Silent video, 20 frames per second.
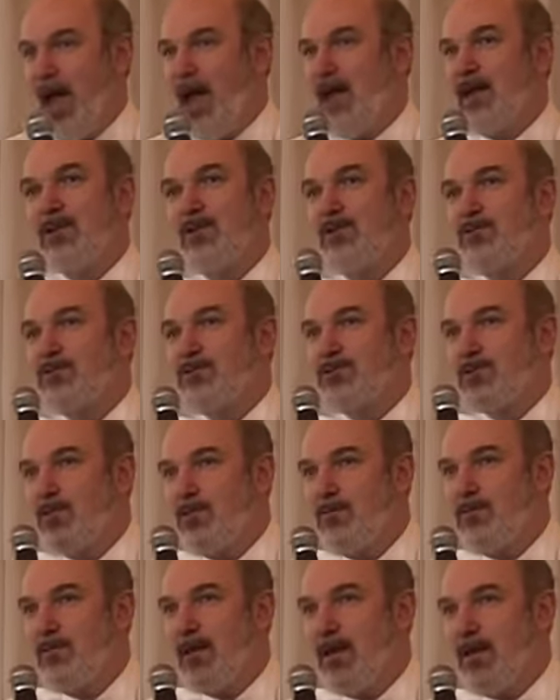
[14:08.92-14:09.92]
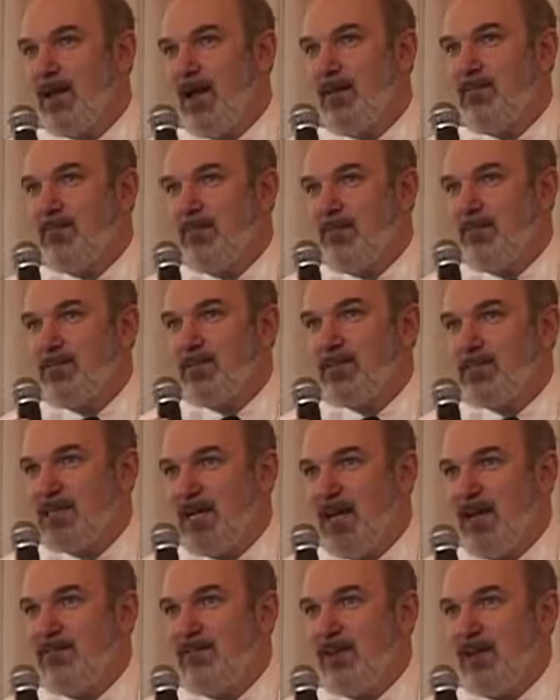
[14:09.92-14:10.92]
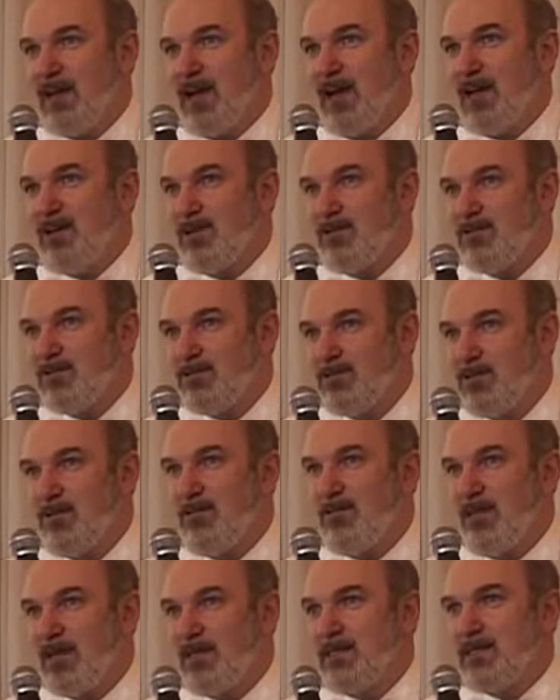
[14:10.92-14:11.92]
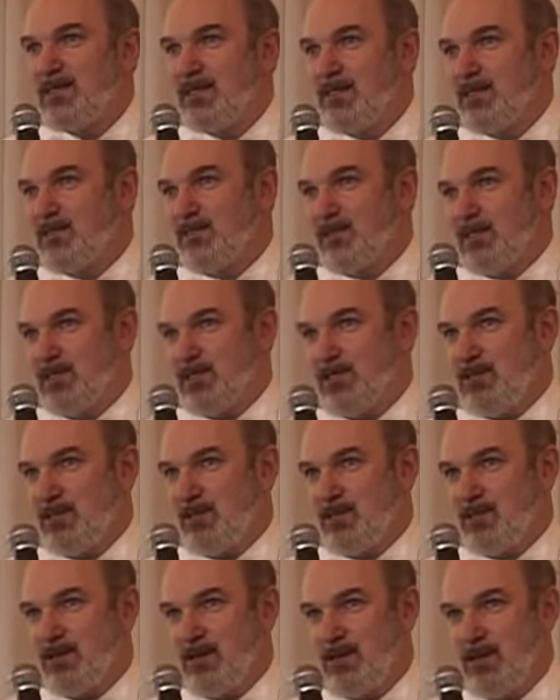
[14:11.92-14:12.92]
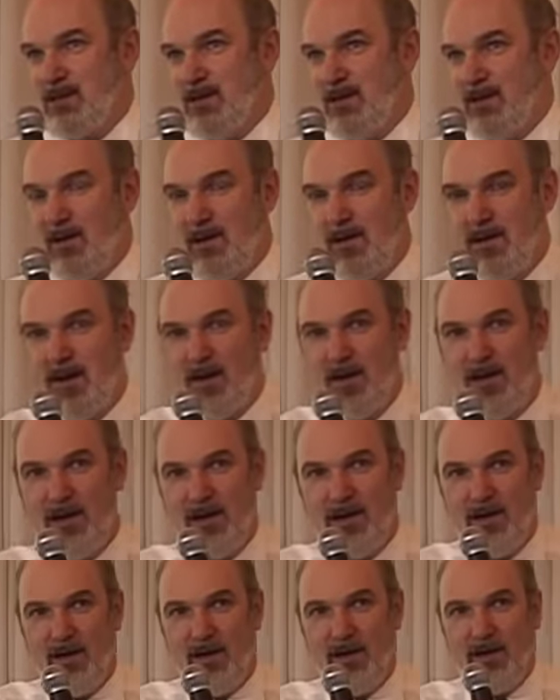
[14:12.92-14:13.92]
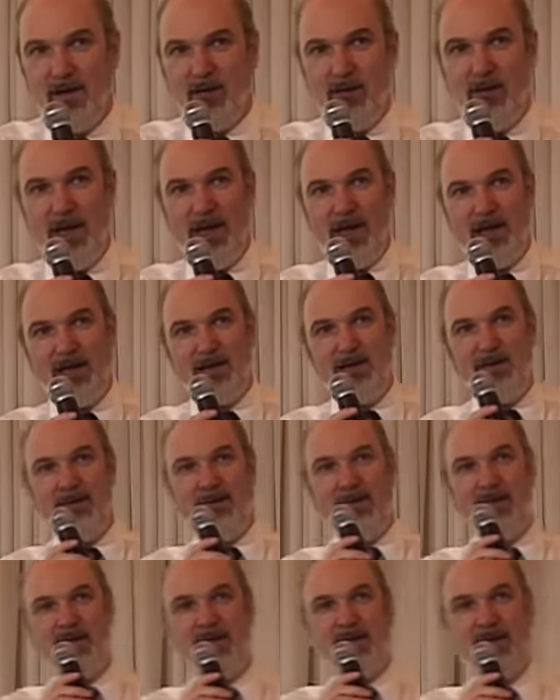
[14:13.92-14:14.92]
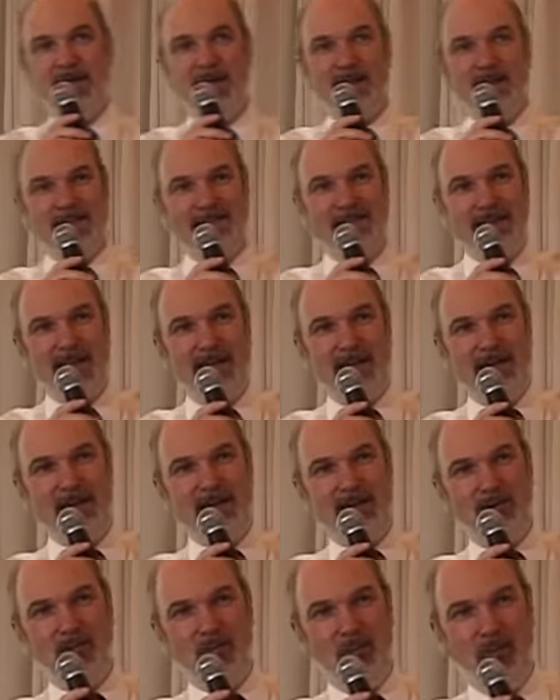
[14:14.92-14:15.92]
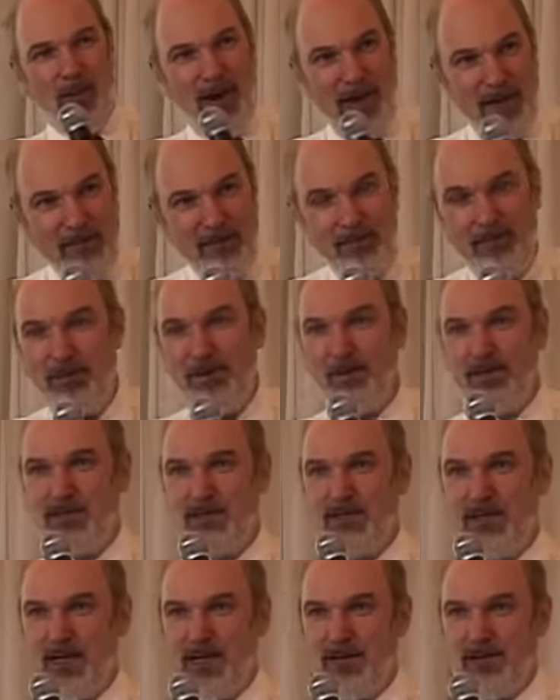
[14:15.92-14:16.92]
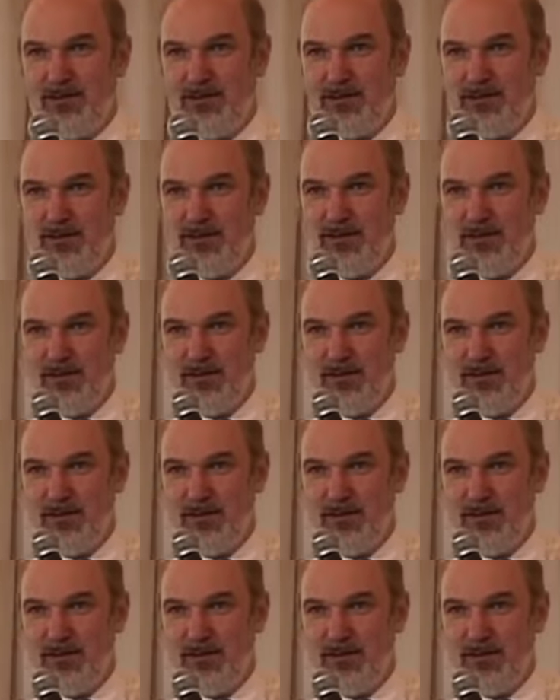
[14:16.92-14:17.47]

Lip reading: I know so many, traveling, I know so many situations where taking one person out